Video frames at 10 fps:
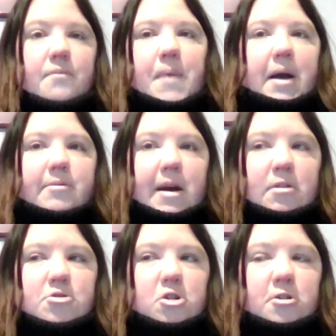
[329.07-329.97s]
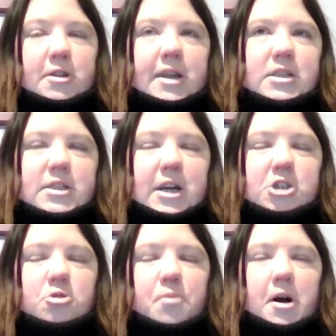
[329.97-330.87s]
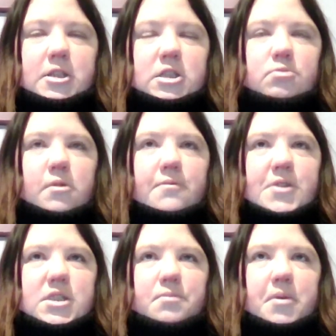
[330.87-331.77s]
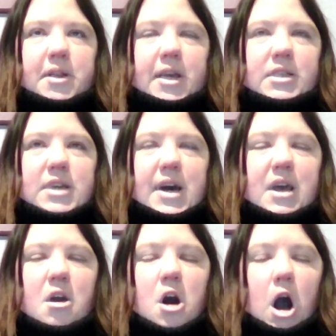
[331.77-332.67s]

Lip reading: background on International Persons with Disability Day.